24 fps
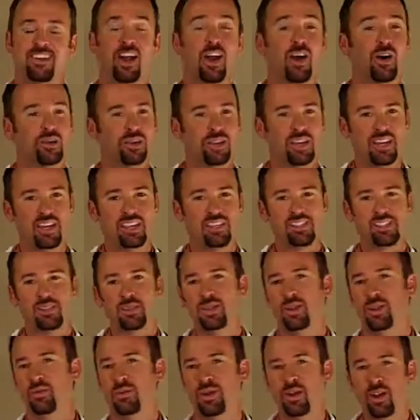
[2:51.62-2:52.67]
Okay, so
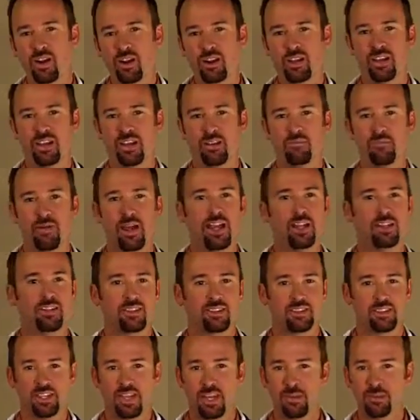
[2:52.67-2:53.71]
here we are again, back at the
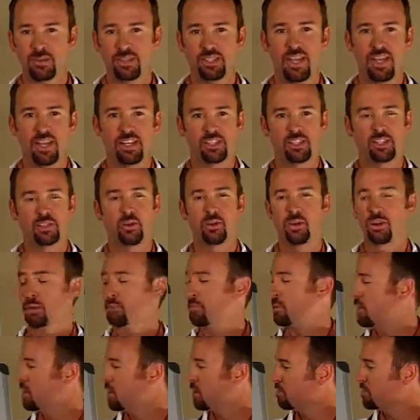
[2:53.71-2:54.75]
same exact store to
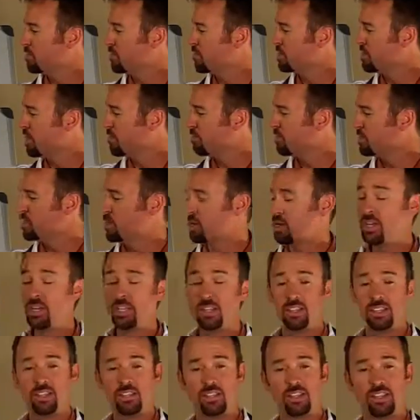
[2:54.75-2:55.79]
pick up the same
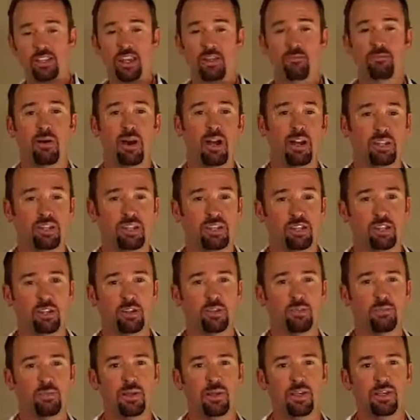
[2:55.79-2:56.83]
shirt, the same box of
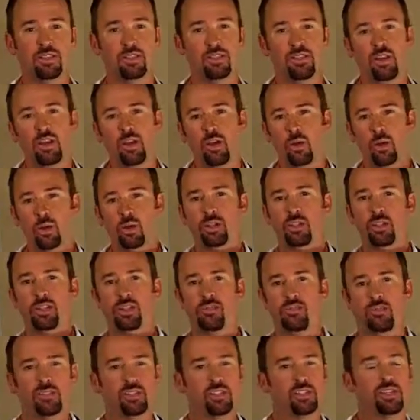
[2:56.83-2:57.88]
toothpicks. Only
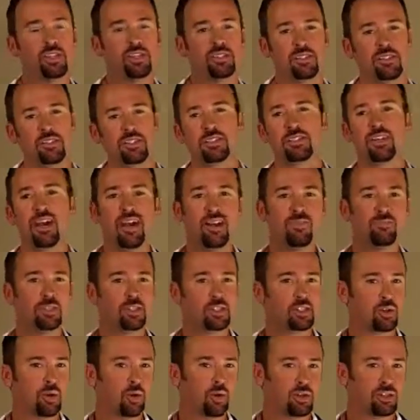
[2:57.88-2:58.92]
difference is this time the
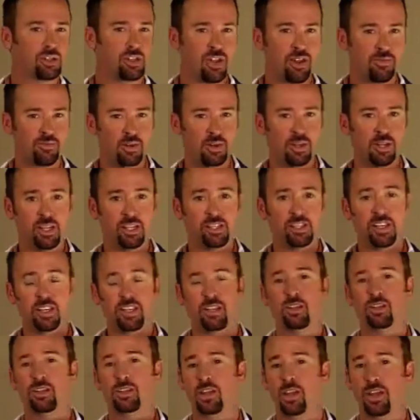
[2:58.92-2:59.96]
store is offering us
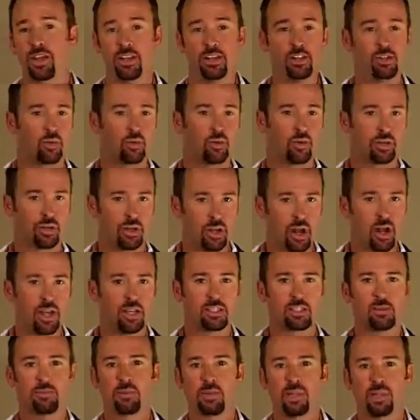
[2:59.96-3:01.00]
interchange or
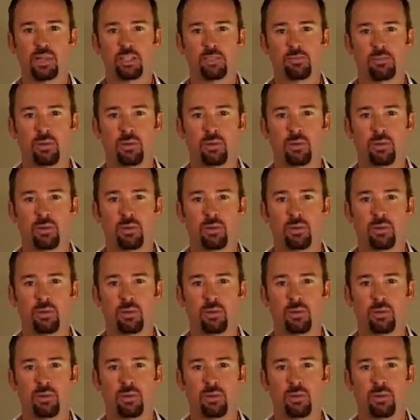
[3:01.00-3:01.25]
cost plus